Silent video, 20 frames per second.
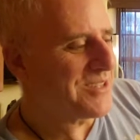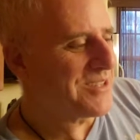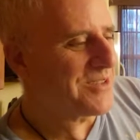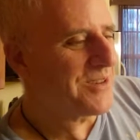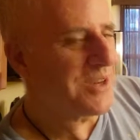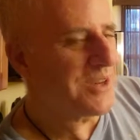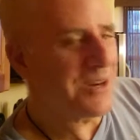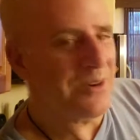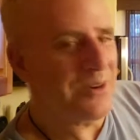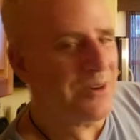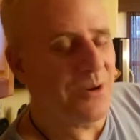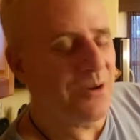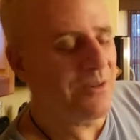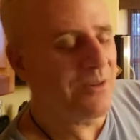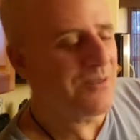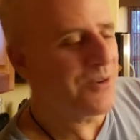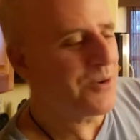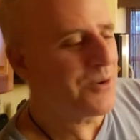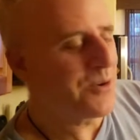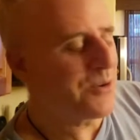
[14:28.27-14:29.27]
So I don't know
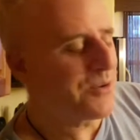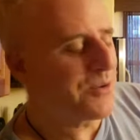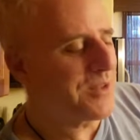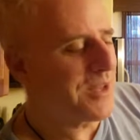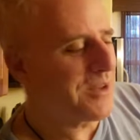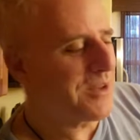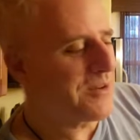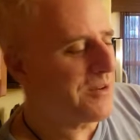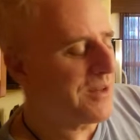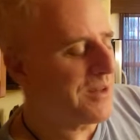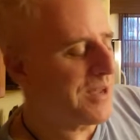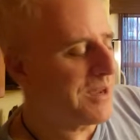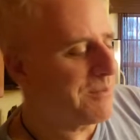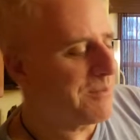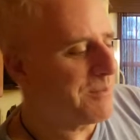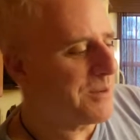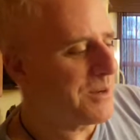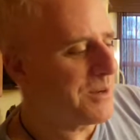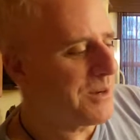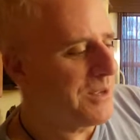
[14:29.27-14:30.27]
if you heard that or
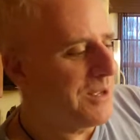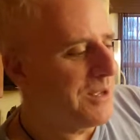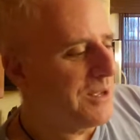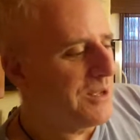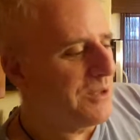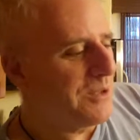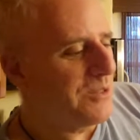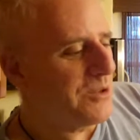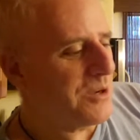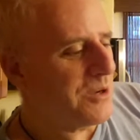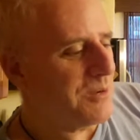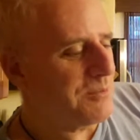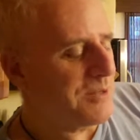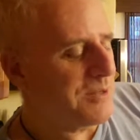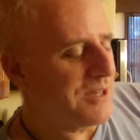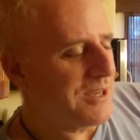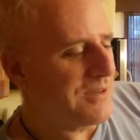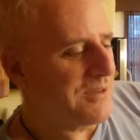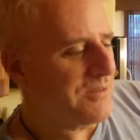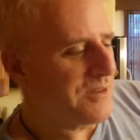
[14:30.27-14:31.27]
not, but look up
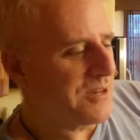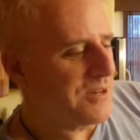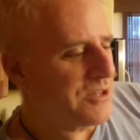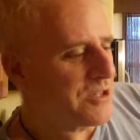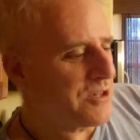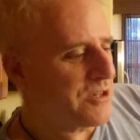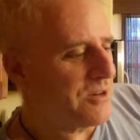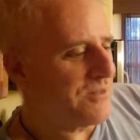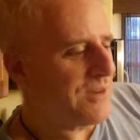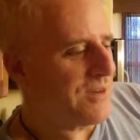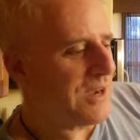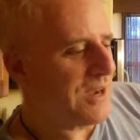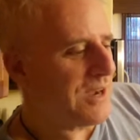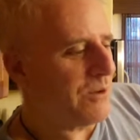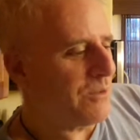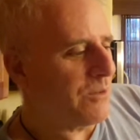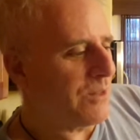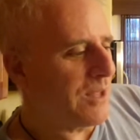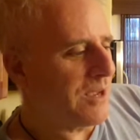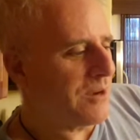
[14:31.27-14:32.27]
the definition of
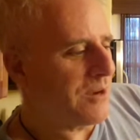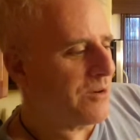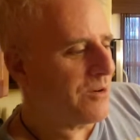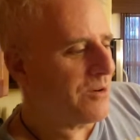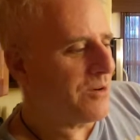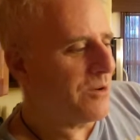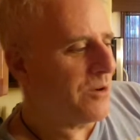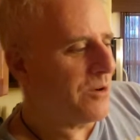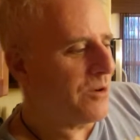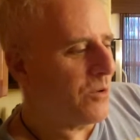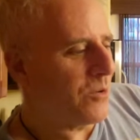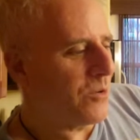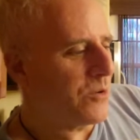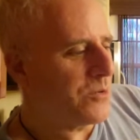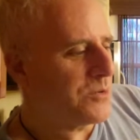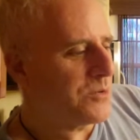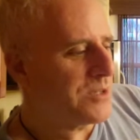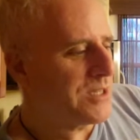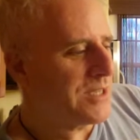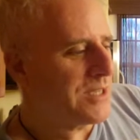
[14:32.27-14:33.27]
outlier,
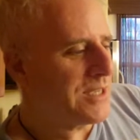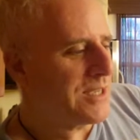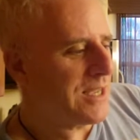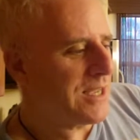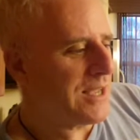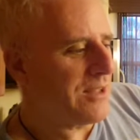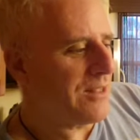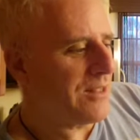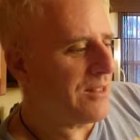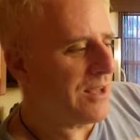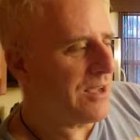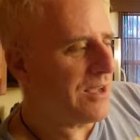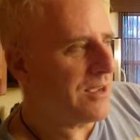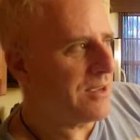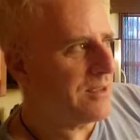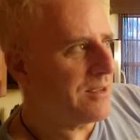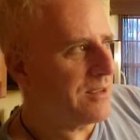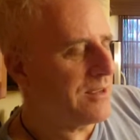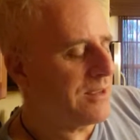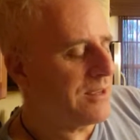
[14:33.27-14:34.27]

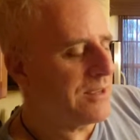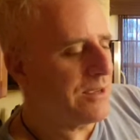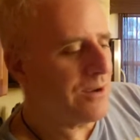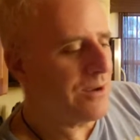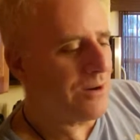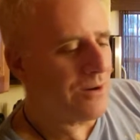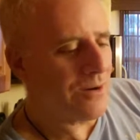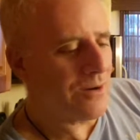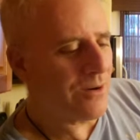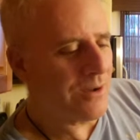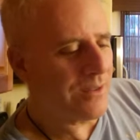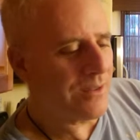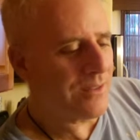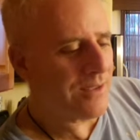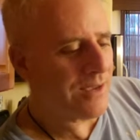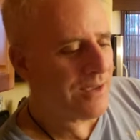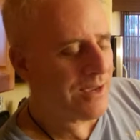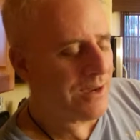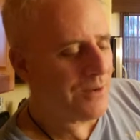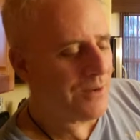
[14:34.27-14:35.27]
outlier, I
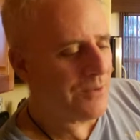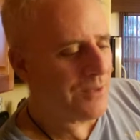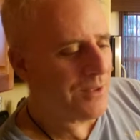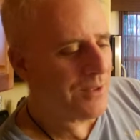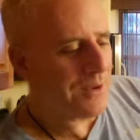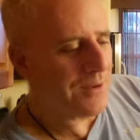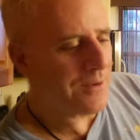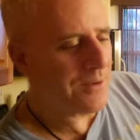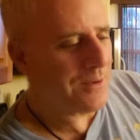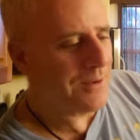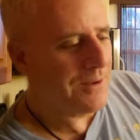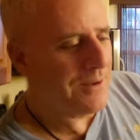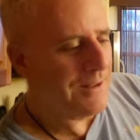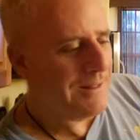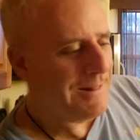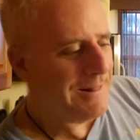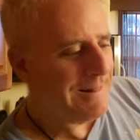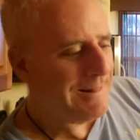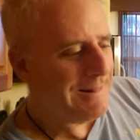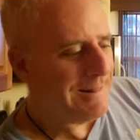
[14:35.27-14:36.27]
think, outlier,
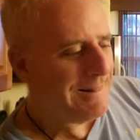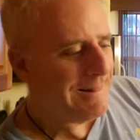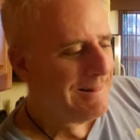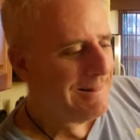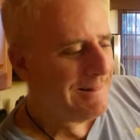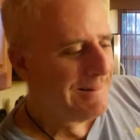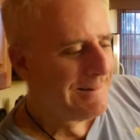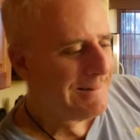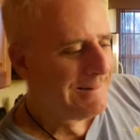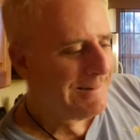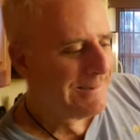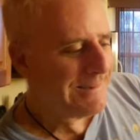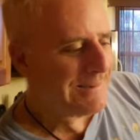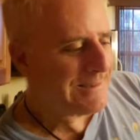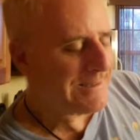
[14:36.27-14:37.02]
and